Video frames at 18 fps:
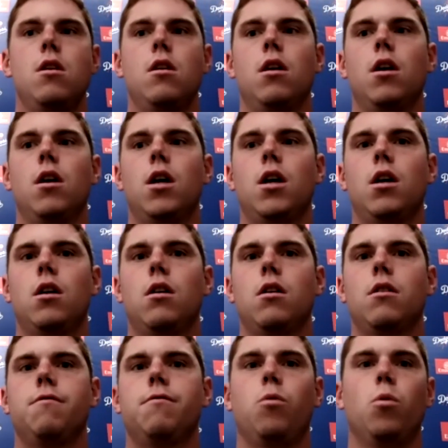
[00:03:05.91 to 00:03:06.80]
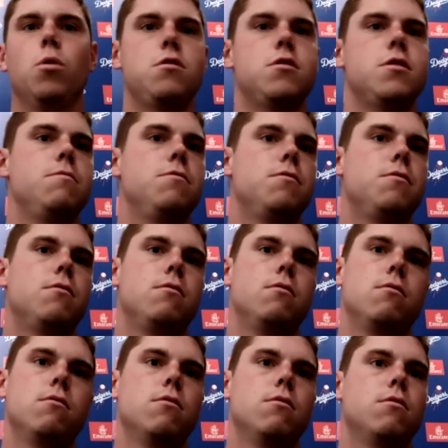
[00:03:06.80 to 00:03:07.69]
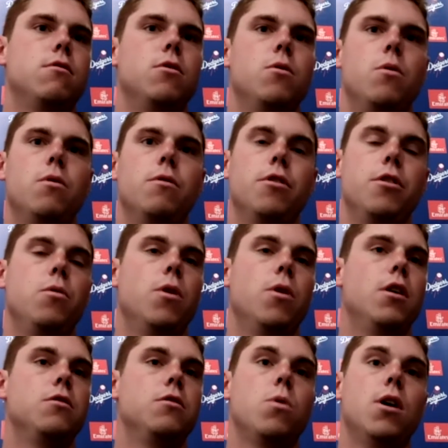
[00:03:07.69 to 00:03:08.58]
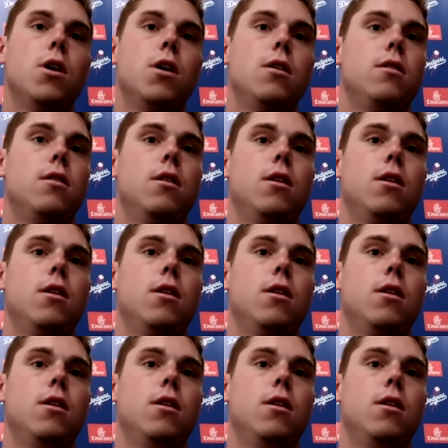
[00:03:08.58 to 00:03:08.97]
Uh, the forcing's doing really well as well.